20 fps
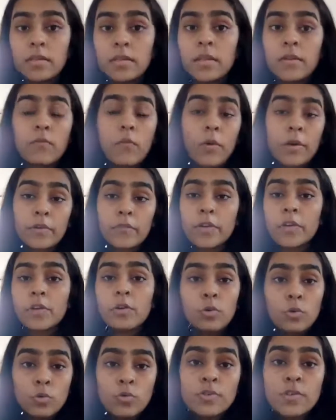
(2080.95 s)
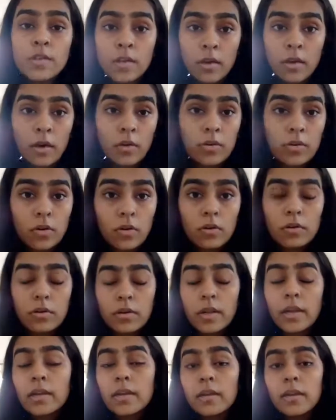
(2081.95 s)
than whatever you're losing out on,
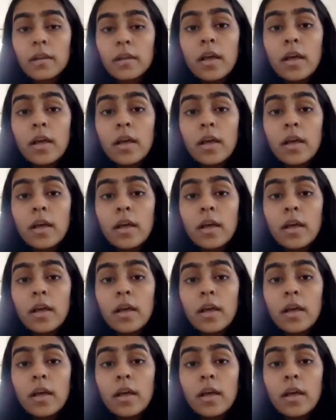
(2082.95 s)
right?